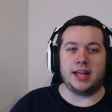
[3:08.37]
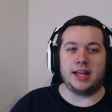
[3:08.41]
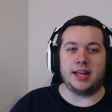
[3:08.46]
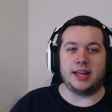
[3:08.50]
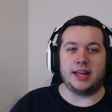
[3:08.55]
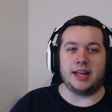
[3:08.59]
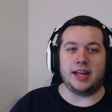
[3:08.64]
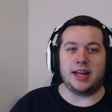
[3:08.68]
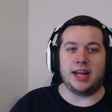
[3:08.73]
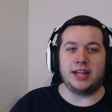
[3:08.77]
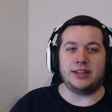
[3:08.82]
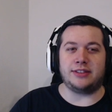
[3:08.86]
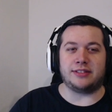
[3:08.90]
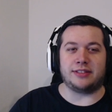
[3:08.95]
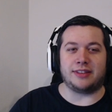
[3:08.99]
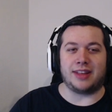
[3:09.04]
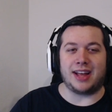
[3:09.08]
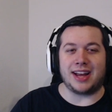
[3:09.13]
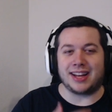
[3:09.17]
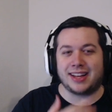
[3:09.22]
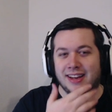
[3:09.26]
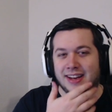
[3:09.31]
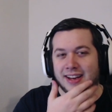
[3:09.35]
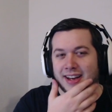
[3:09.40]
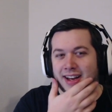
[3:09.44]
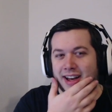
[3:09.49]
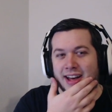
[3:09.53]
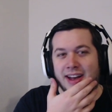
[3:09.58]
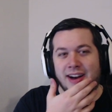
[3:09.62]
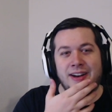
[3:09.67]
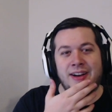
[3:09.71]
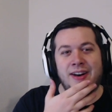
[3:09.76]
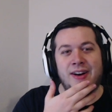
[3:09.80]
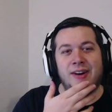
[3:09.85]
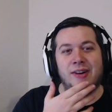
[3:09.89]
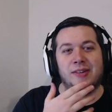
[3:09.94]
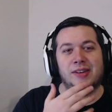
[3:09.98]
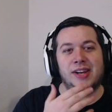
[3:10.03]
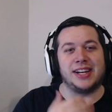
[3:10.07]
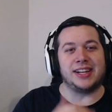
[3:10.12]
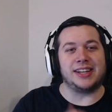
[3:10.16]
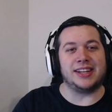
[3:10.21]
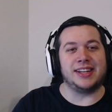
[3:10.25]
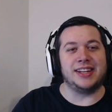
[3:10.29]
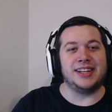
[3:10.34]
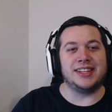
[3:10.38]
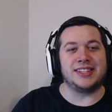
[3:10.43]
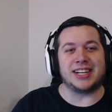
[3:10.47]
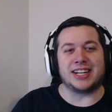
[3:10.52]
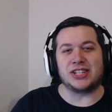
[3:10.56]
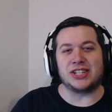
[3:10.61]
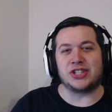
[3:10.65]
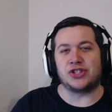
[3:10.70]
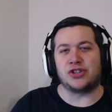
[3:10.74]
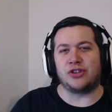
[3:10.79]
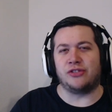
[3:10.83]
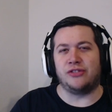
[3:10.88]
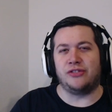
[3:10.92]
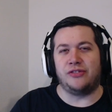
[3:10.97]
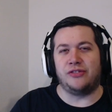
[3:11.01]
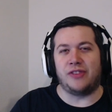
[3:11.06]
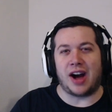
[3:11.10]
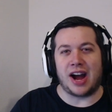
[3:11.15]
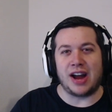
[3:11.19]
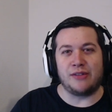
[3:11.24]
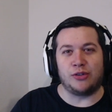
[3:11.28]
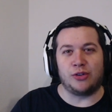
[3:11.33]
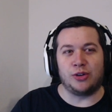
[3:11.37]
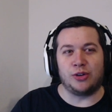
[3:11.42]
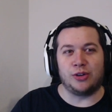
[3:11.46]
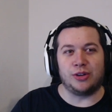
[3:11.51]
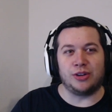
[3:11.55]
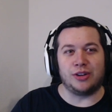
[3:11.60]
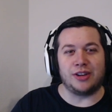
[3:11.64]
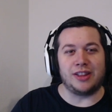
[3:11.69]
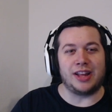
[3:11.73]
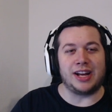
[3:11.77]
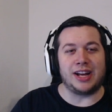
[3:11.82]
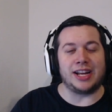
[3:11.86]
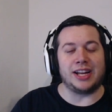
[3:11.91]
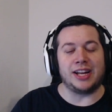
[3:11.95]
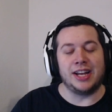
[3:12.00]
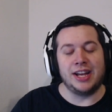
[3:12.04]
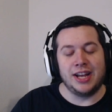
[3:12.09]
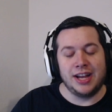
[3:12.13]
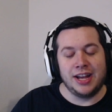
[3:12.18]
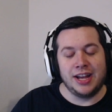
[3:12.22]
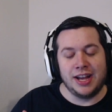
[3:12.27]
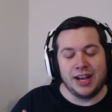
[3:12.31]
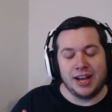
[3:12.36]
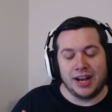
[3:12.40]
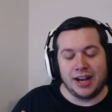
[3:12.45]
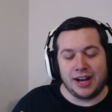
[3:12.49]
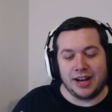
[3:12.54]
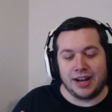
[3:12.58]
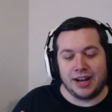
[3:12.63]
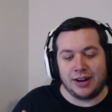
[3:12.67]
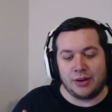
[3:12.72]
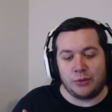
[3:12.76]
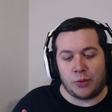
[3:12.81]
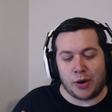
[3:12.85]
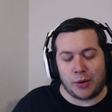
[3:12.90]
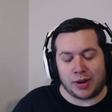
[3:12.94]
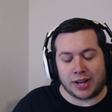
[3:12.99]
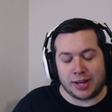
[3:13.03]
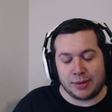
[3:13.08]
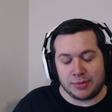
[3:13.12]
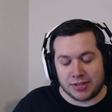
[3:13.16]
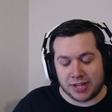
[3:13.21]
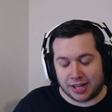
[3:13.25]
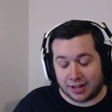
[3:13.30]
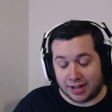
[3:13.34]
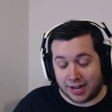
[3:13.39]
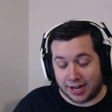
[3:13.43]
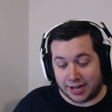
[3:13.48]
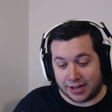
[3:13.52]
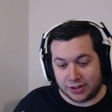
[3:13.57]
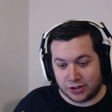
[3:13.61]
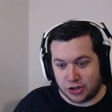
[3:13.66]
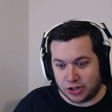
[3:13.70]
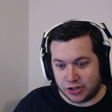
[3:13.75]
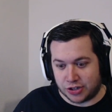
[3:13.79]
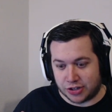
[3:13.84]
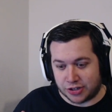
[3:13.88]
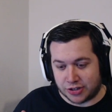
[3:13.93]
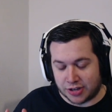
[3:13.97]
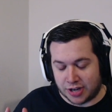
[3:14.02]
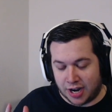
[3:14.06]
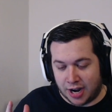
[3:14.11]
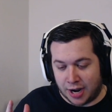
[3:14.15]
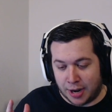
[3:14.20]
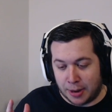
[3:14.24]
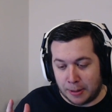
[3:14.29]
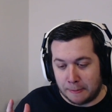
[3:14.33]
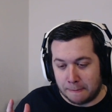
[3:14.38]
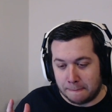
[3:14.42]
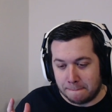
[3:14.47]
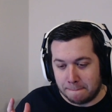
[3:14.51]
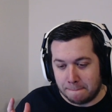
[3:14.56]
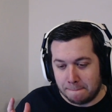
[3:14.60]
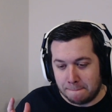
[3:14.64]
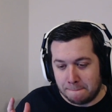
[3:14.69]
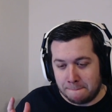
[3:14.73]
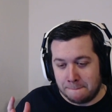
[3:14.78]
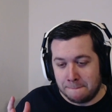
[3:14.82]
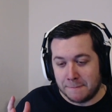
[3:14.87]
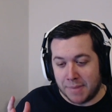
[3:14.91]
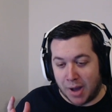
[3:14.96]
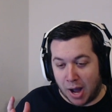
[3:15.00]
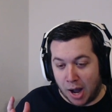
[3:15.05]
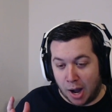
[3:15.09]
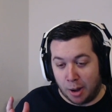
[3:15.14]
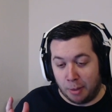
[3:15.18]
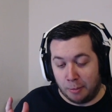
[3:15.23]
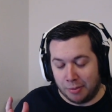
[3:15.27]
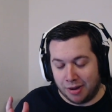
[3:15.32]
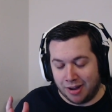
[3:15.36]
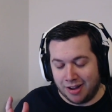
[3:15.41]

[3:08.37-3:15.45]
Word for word: it's like I don't know, like it's like a survival like why do I keep saying like Jesus? Um um